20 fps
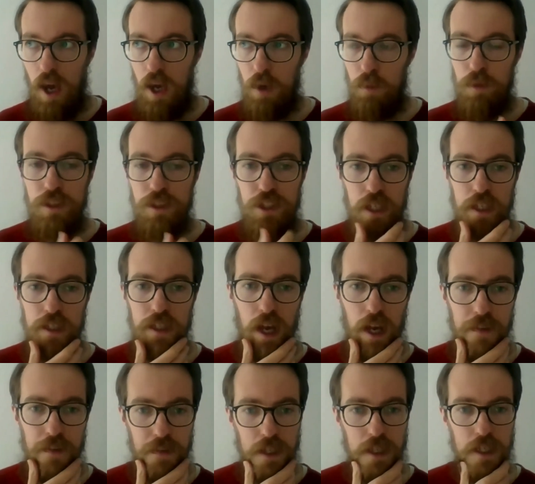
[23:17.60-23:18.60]
I would say that
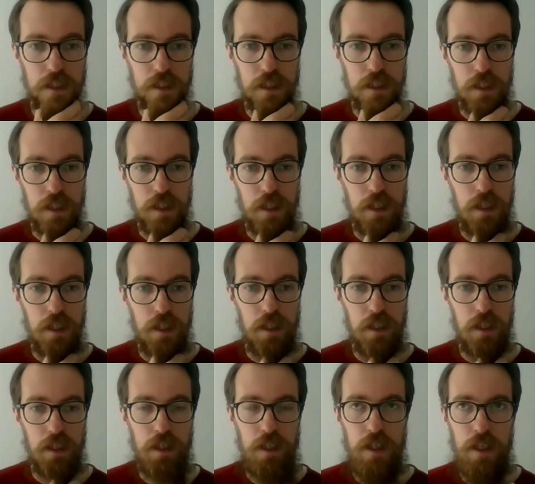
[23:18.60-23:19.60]
I think it's
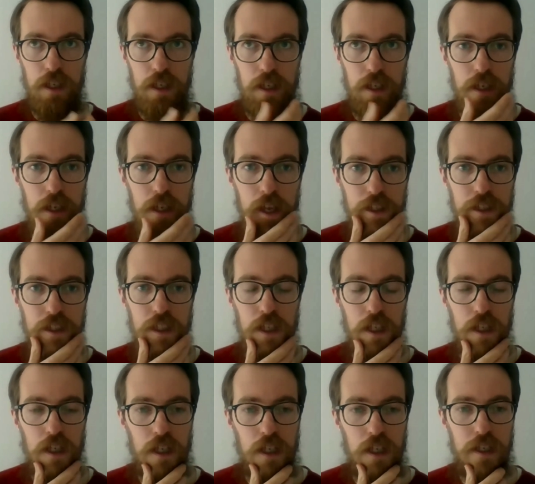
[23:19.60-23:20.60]
less
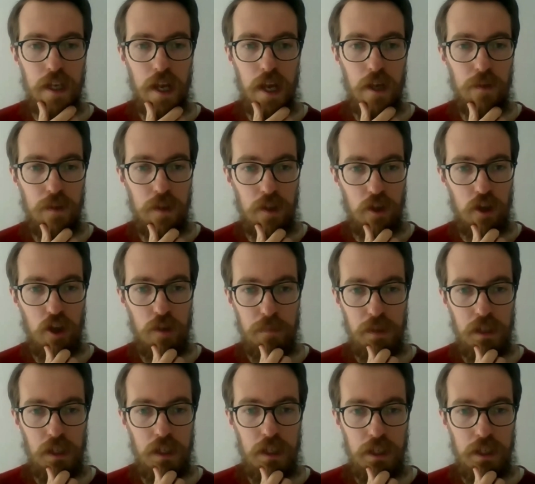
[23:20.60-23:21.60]
likely now that
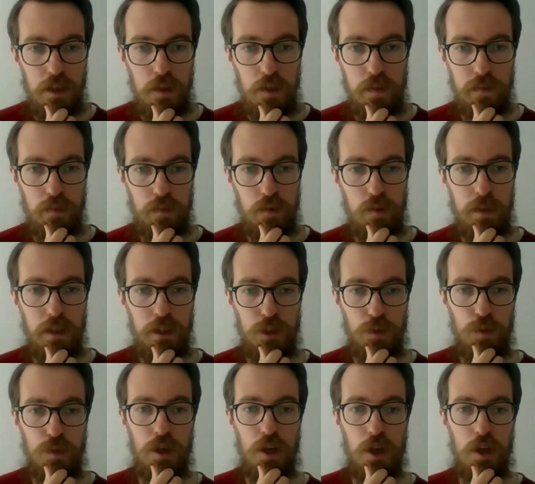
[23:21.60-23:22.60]
commonly used formats
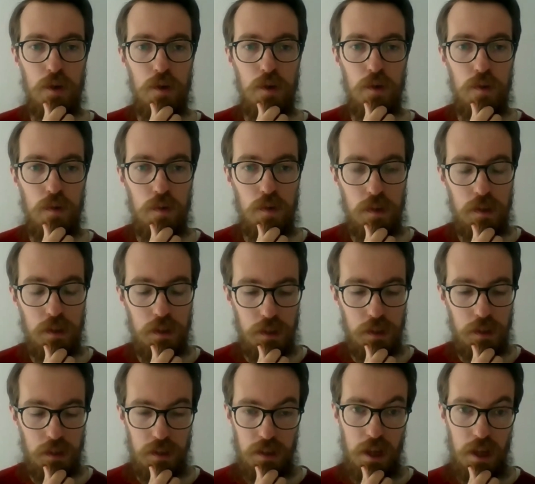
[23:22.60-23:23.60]
will go
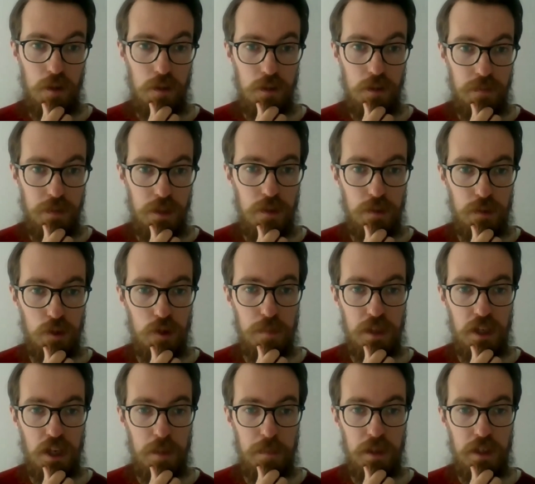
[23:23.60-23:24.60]
out of use or
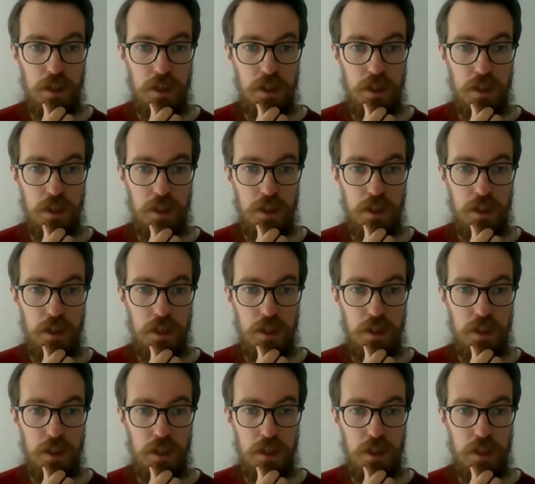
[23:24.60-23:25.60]
become unusable
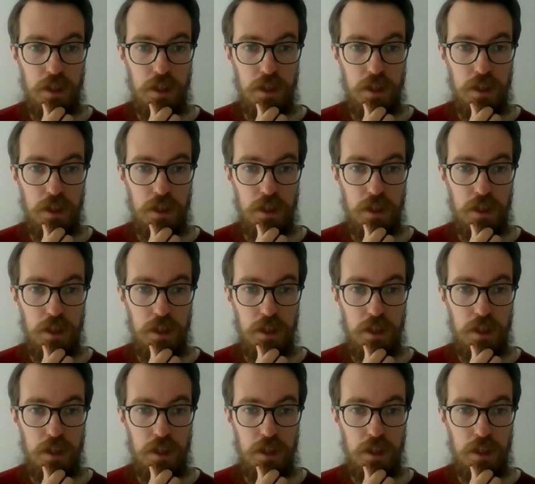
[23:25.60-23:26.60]
than perhaps it
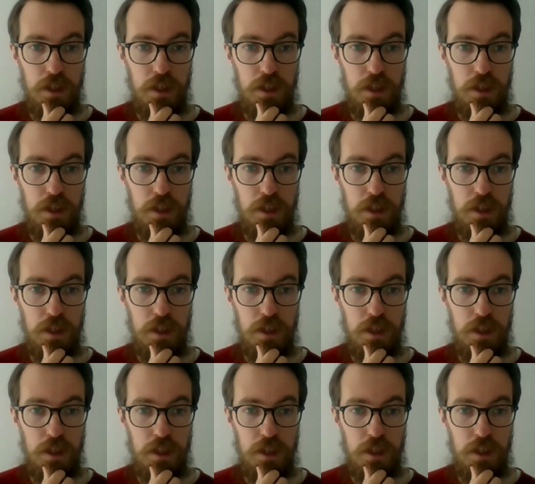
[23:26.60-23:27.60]
used to be,
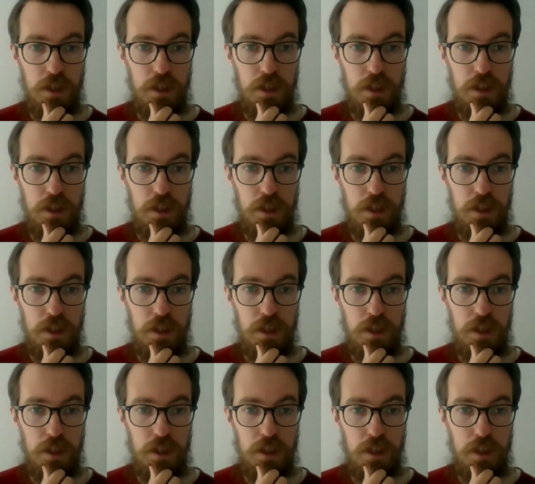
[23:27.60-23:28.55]
say, 10, 20 years ago.